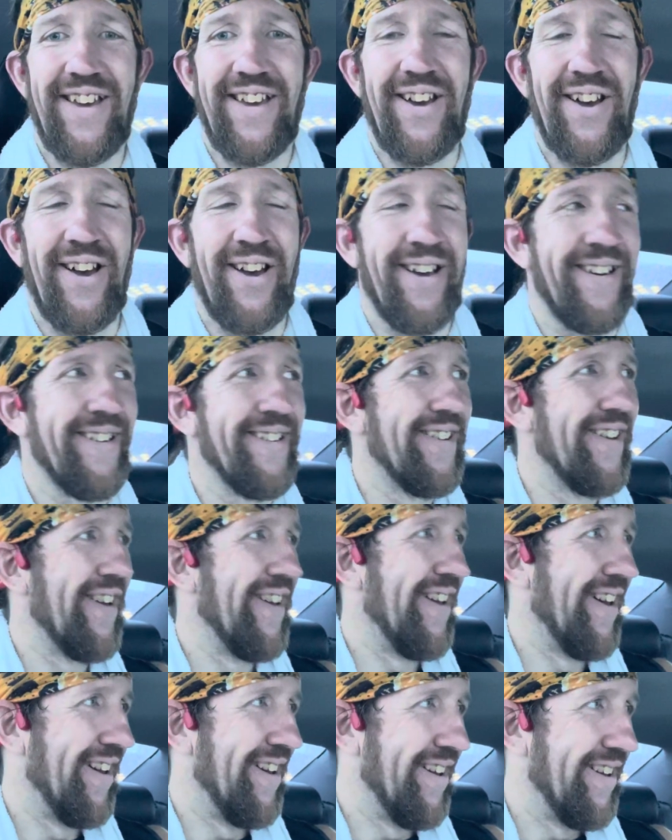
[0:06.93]
uh,
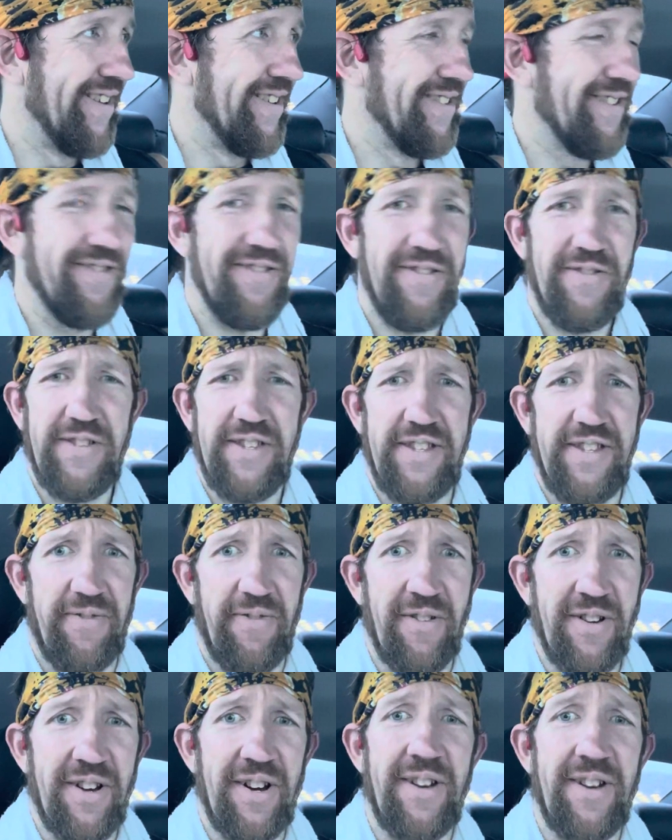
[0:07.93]
it was a
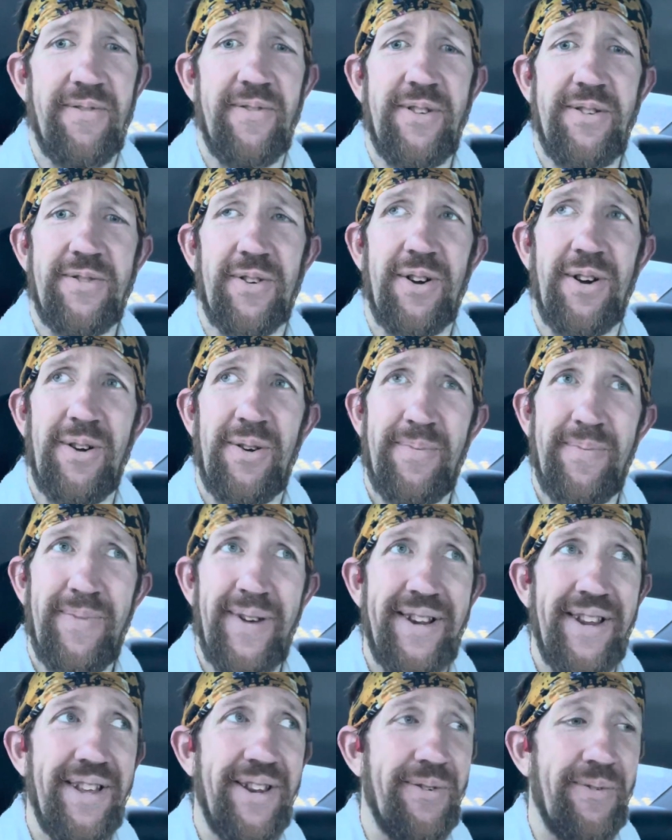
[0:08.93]
different kind of intro,
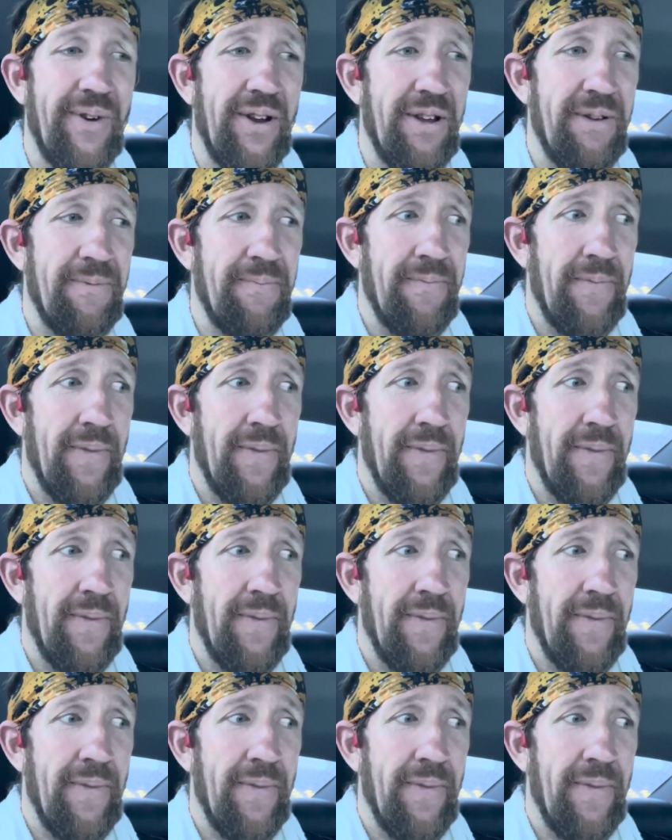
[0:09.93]
but anyway.